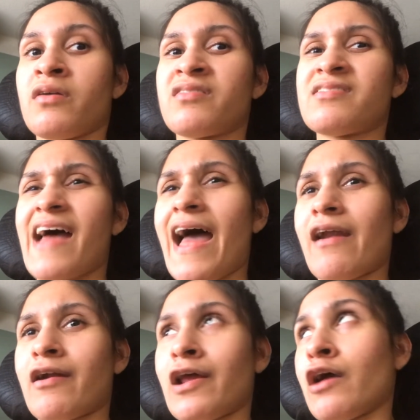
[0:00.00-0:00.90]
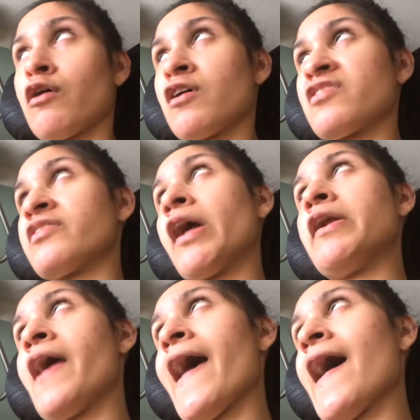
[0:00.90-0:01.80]
Saturday or
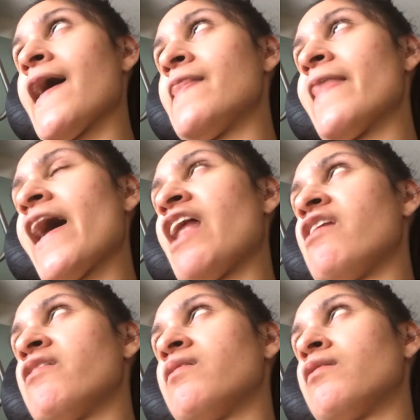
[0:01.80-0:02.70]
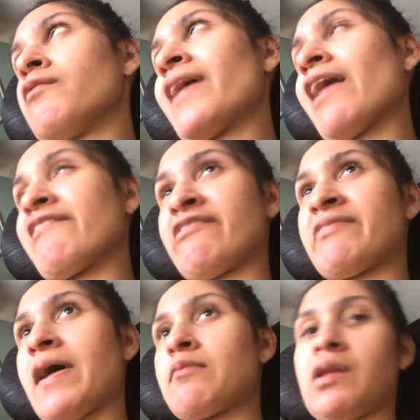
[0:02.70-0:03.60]
Sunday, and then we have a
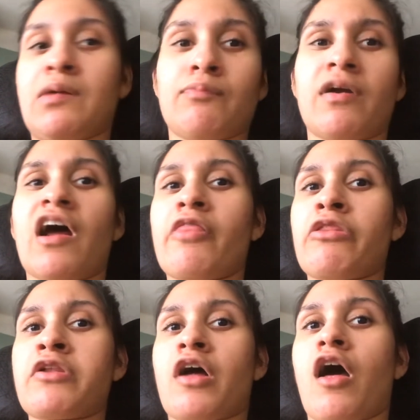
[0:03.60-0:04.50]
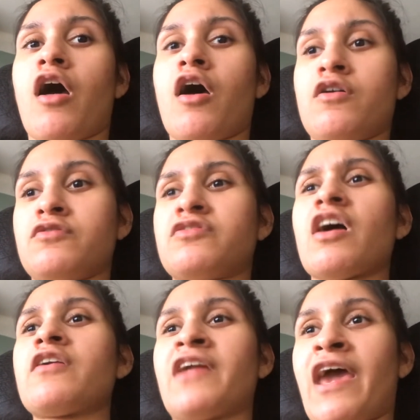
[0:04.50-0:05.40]
family brunch on
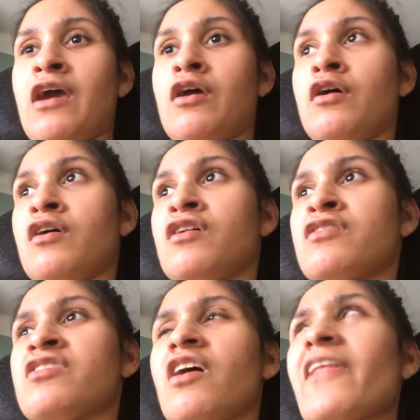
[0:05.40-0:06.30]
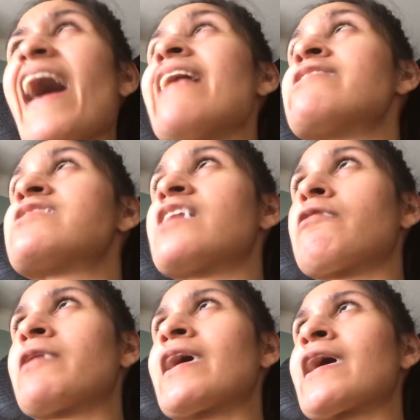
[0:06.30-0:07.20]
Sunday. So that's
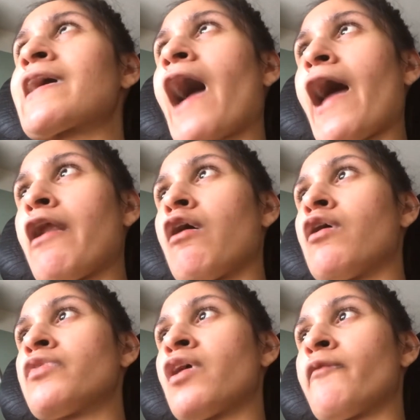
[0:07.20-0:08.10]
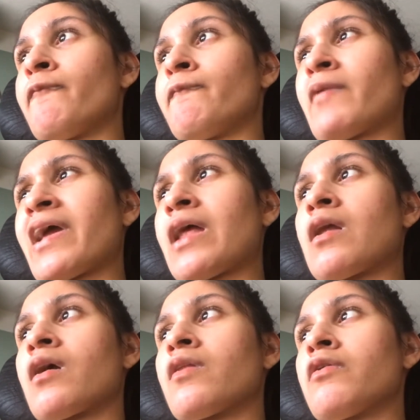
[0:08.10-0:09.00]
the week. I know the
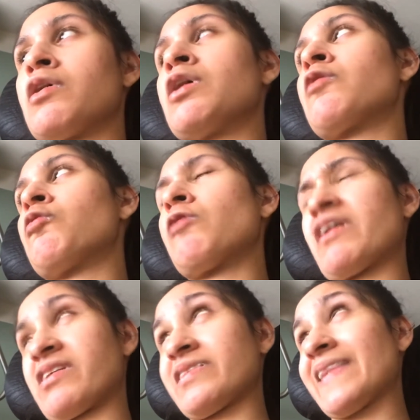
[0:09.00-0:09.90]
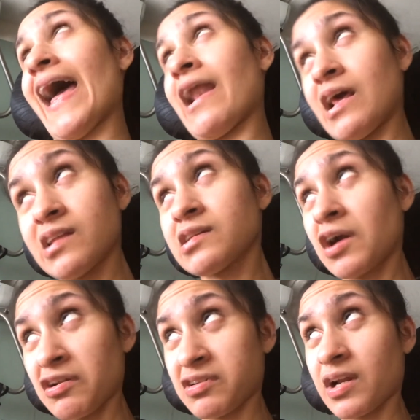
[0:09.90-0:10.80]
beginning of the week wasn't that
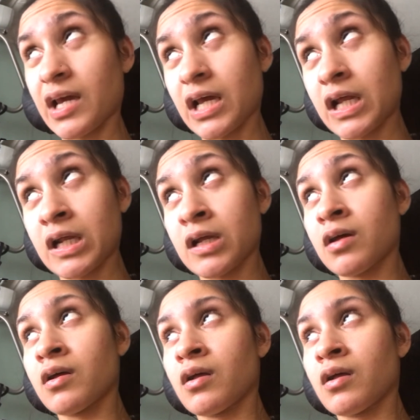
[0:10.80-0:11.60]
interesting,